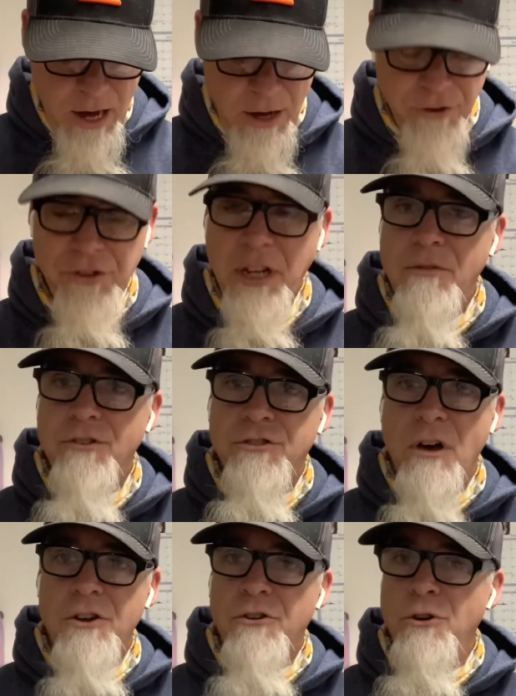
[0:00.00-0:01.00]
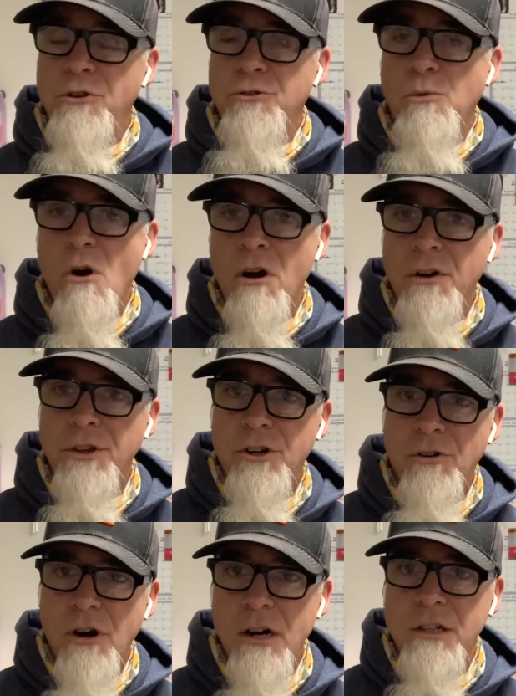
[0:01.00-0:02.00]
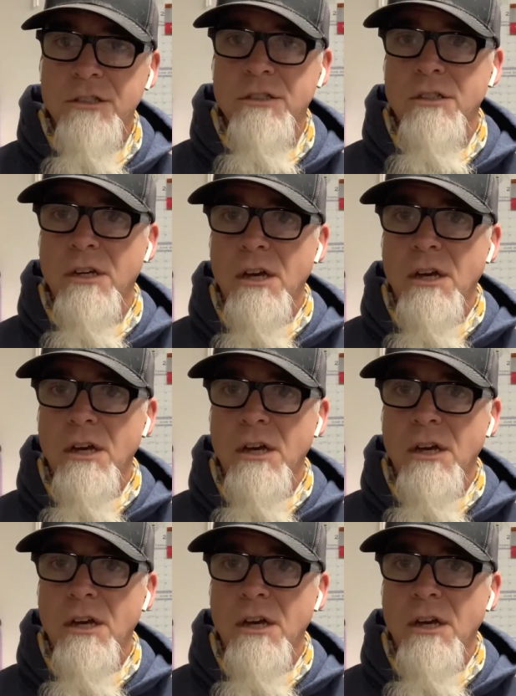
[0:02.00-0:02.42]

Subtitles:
Stephen Sonder, who's walking the cross,